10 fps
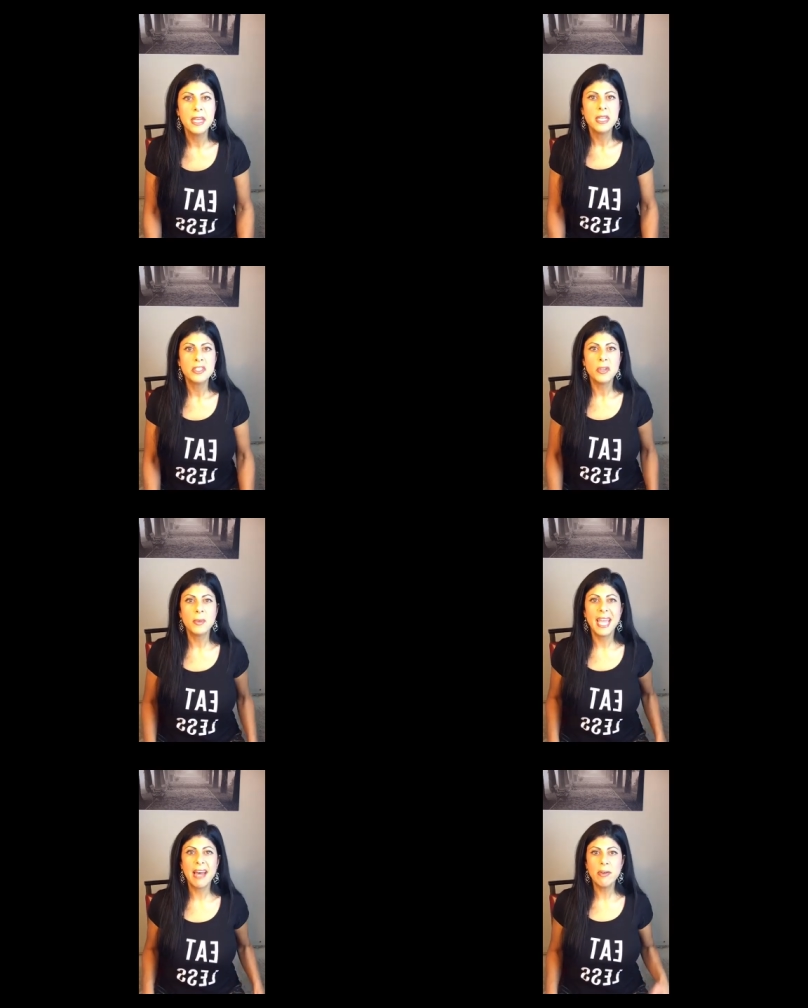So
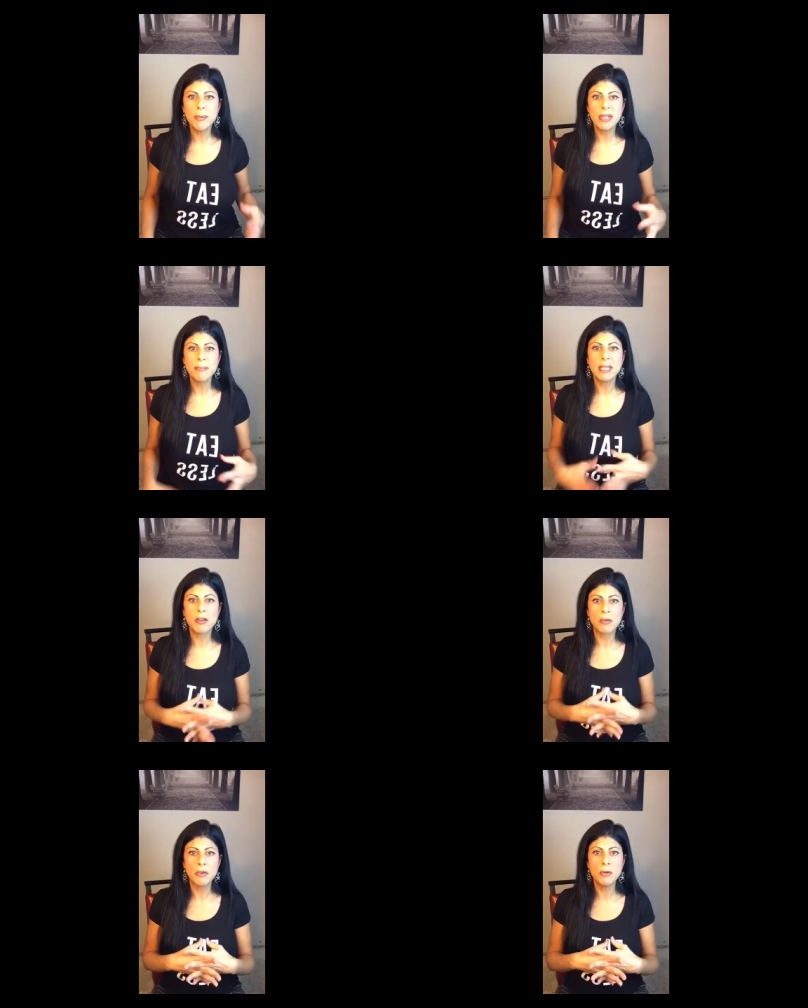we have a pretty
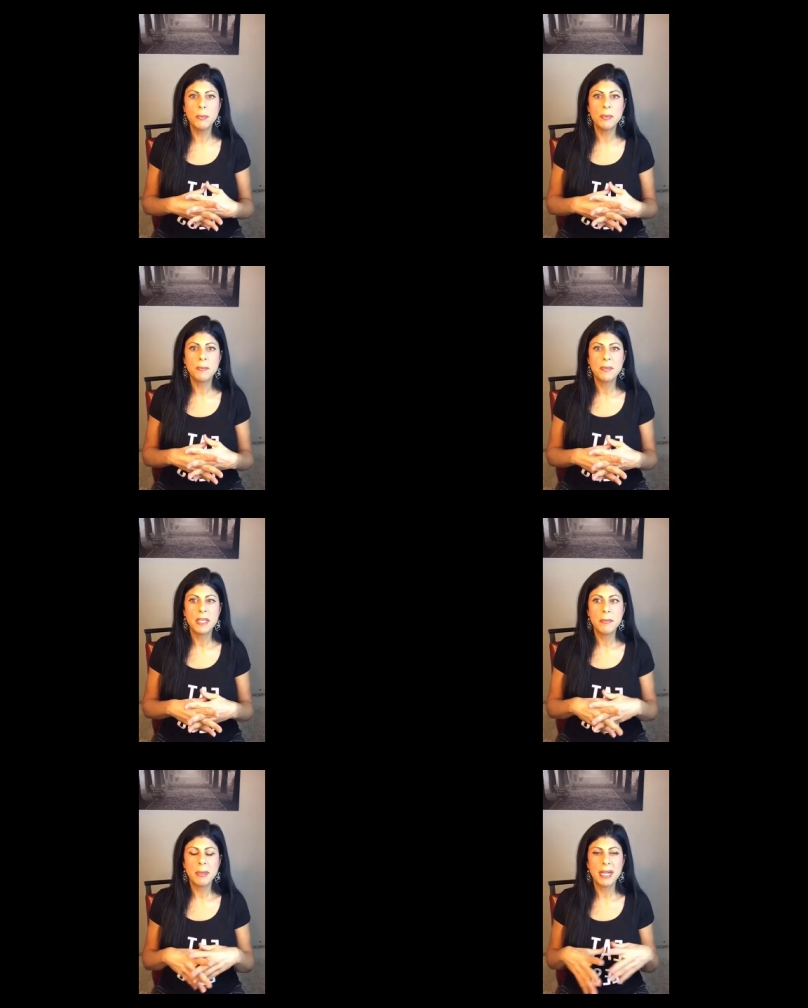big group,
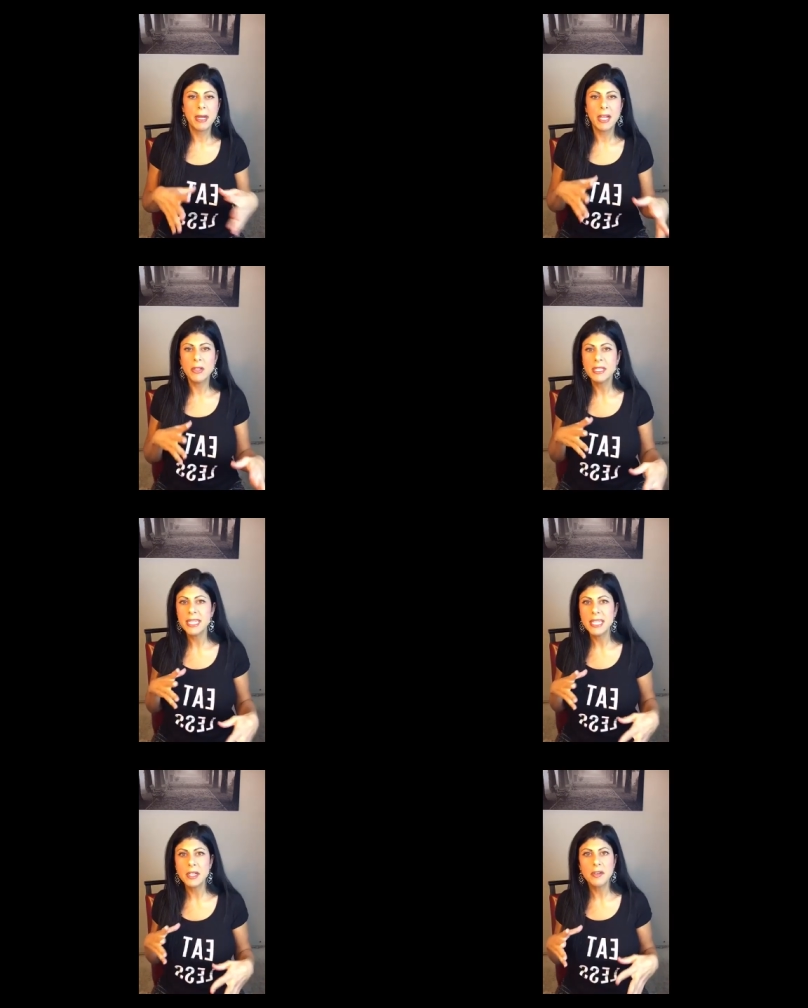but I only
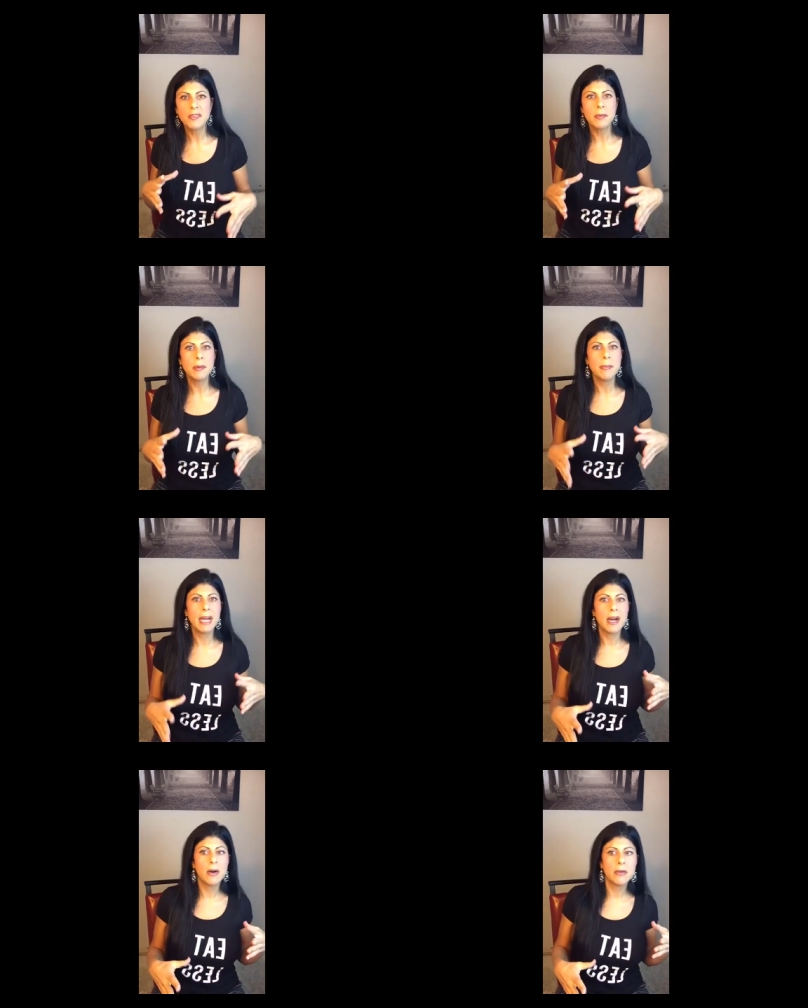hear from
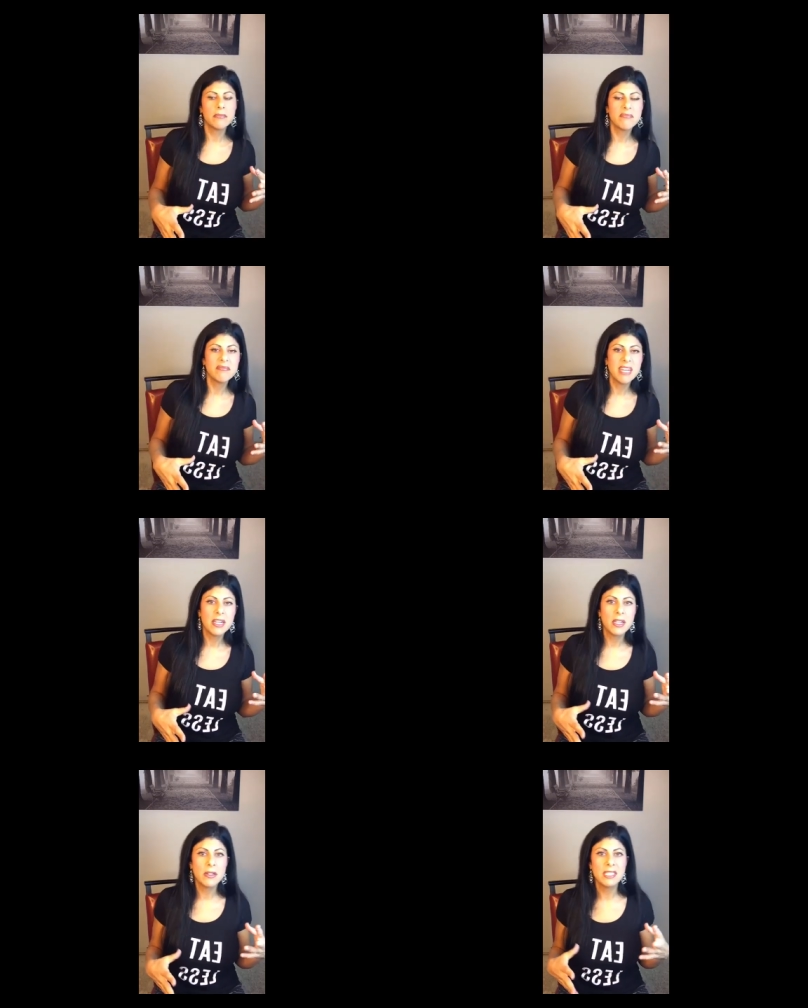about, I
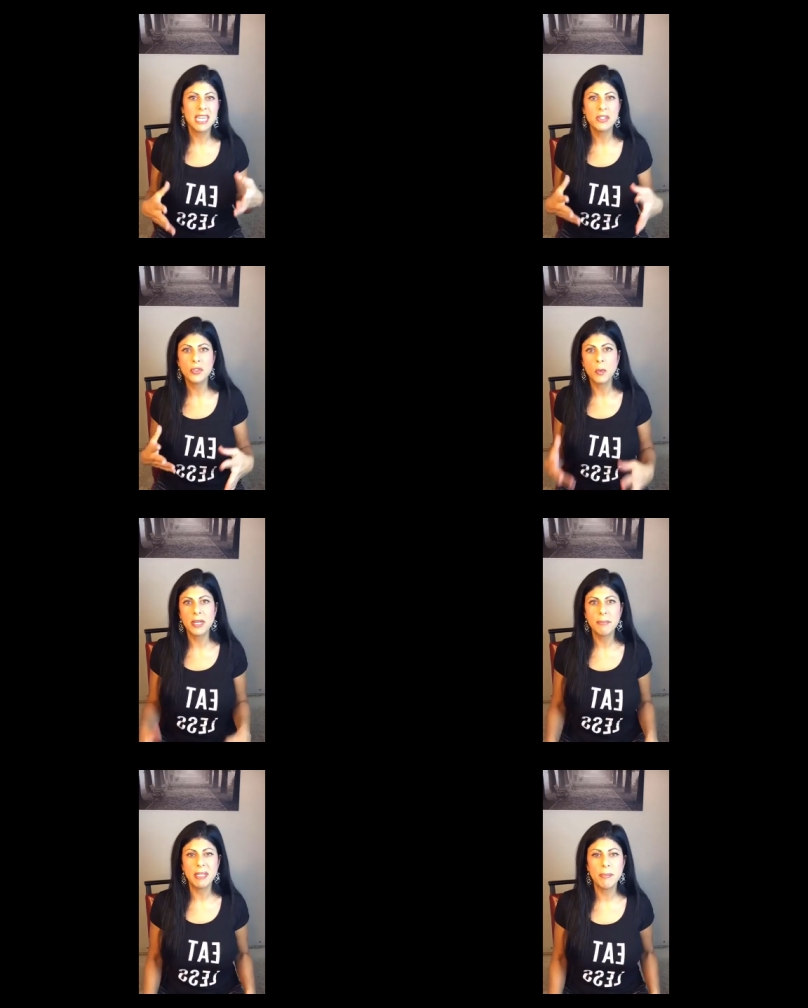don't know, 10 to
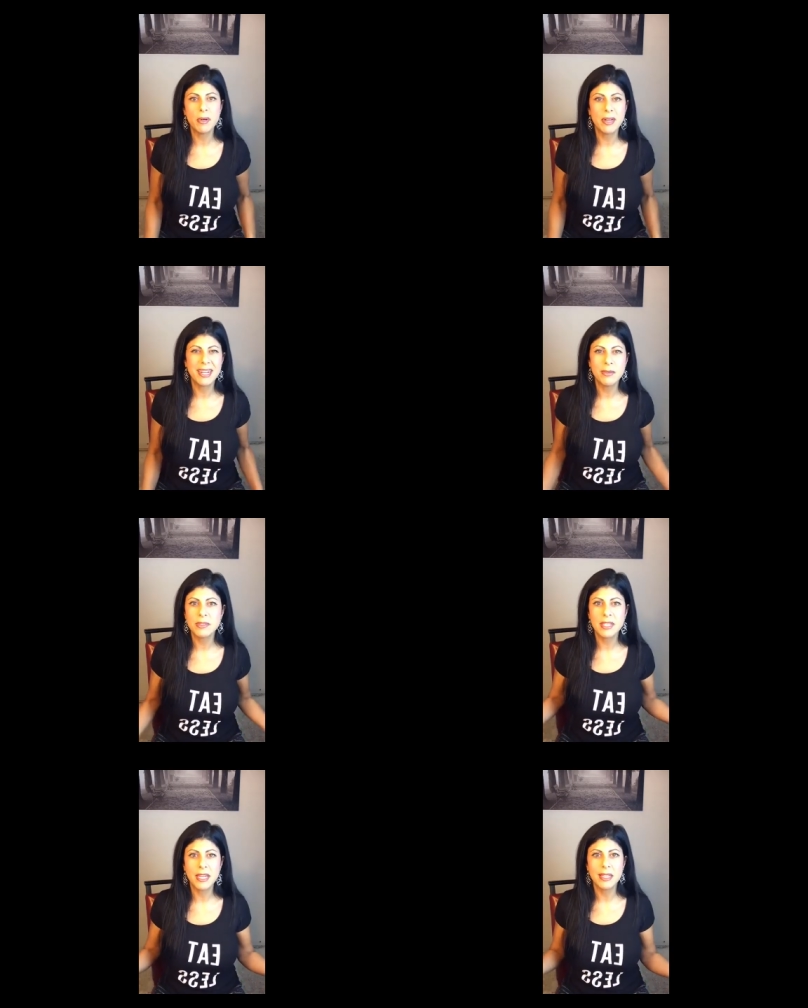20 people. And I
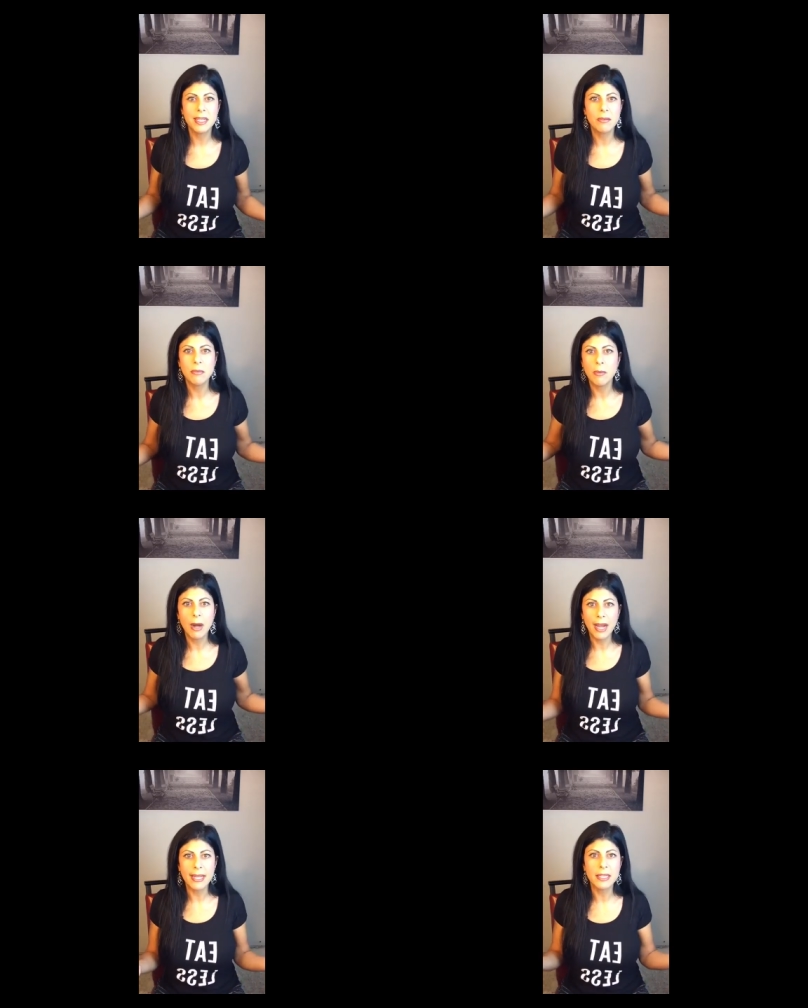was kind of like,
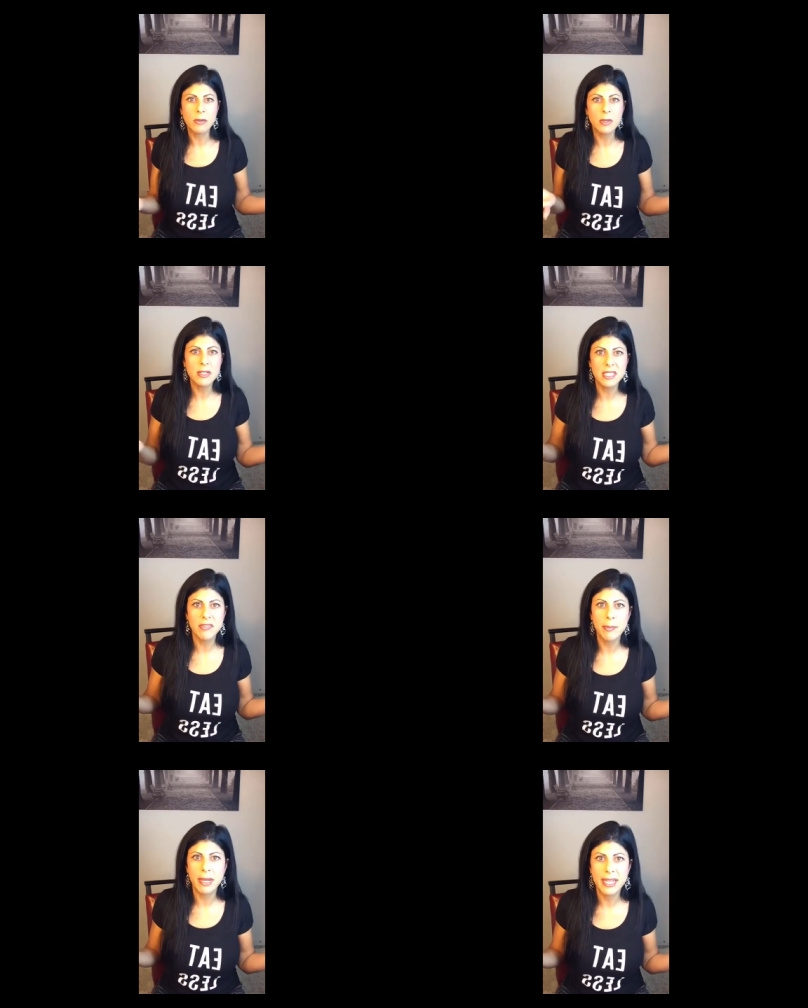why? Like, where is
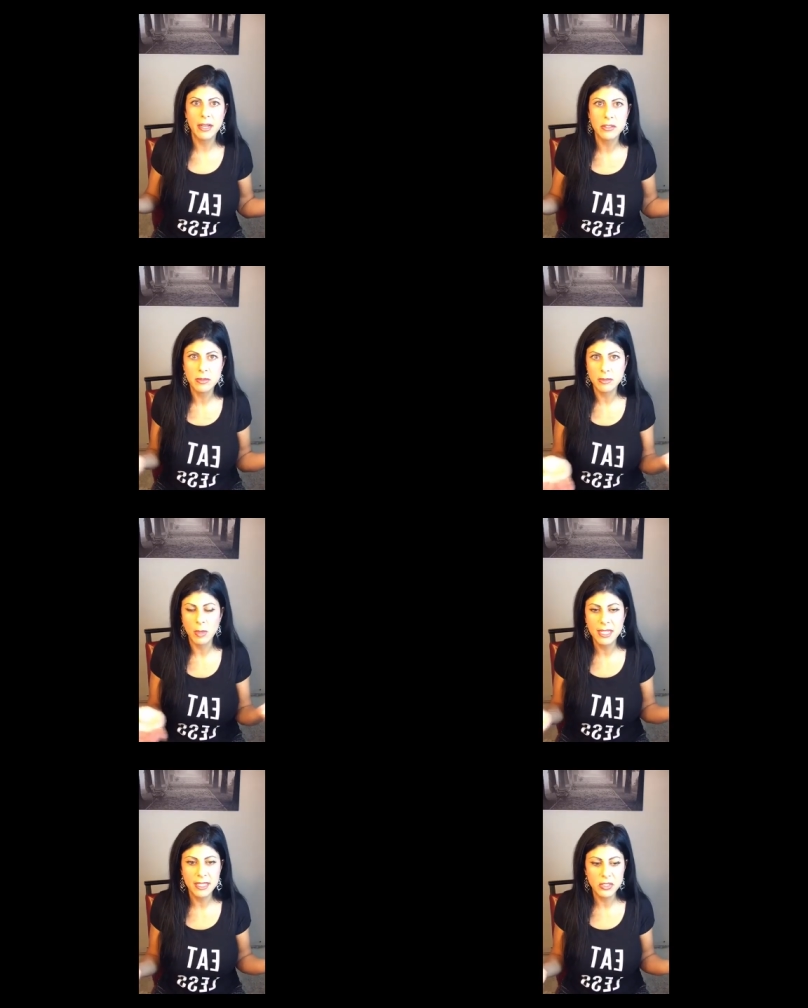everybody else?
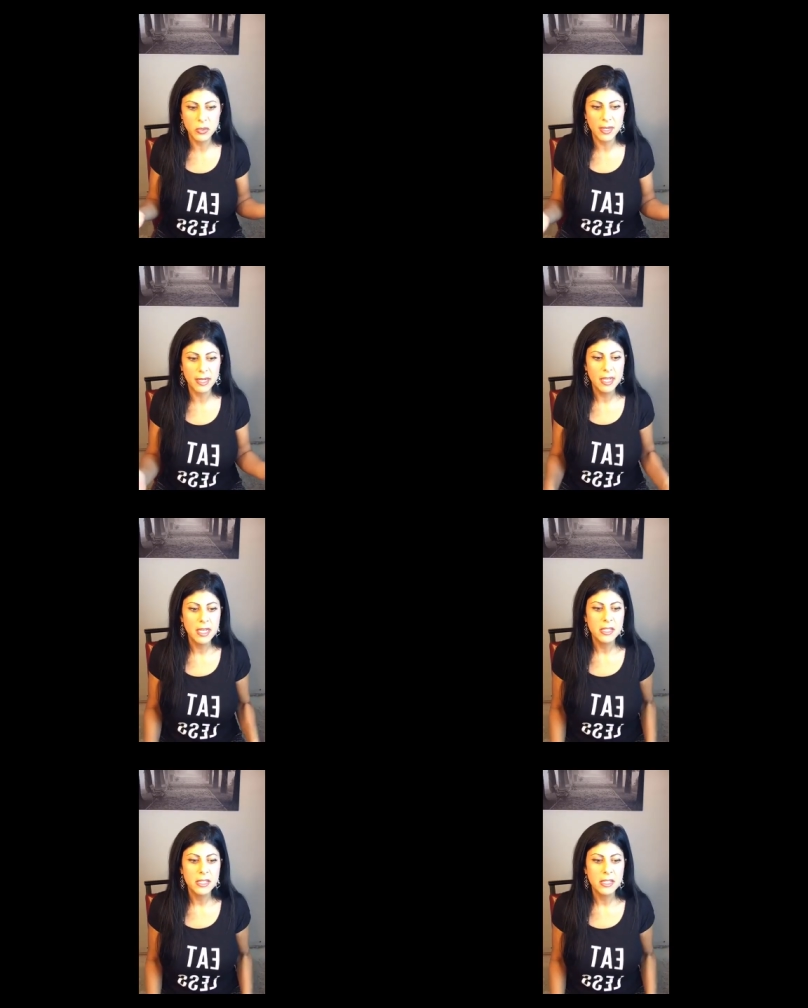Why did they join?